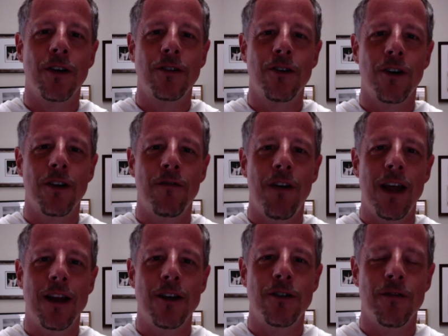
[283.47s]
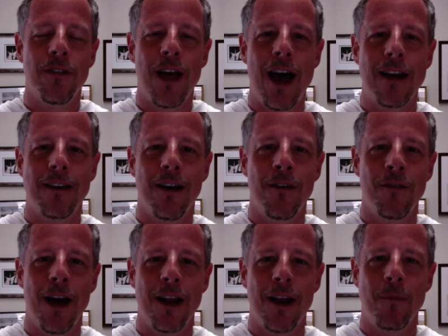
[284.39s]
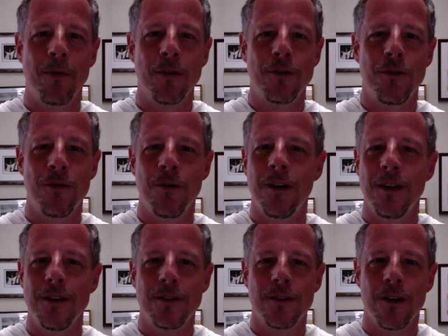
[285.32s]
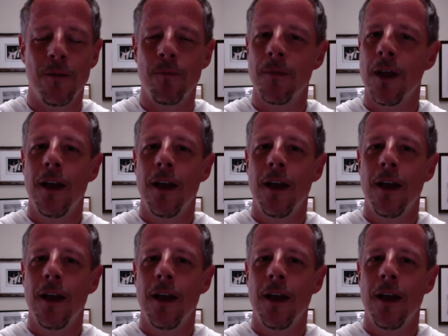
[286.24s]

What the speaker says: took advantage of that opportunity. So,